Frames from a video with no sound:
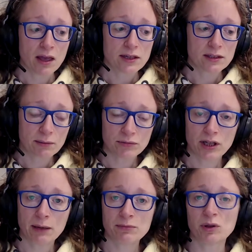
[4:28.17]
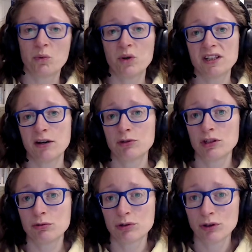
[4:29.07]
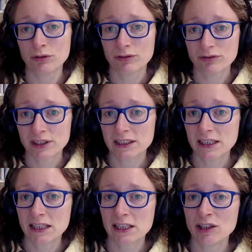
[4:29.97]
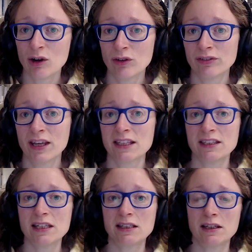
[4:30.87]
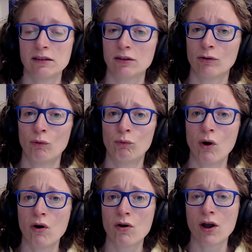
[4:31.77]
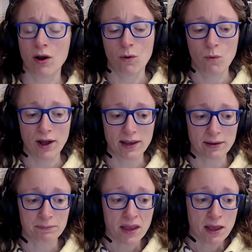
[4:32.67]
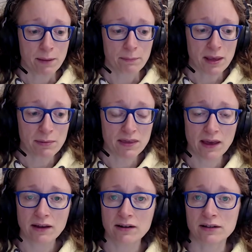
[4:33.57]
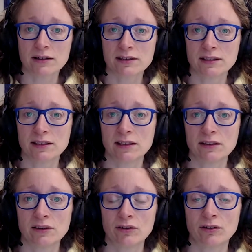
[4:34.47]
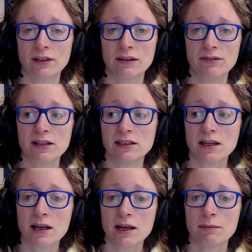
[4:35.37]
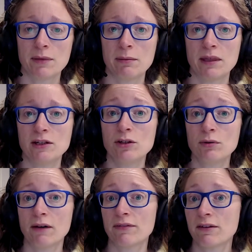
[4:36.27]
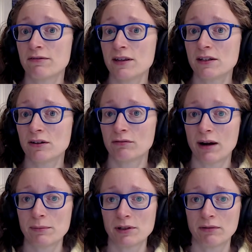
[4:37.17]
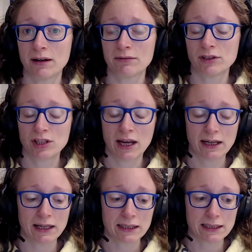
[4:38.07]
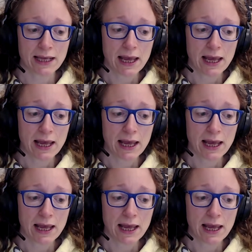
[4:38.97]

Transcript: Sometimes we tell children off for sitting on their seat in the wrong way. Maybe they are sitting on their feet. Maybe they do have their feet wrapped around the chair legs.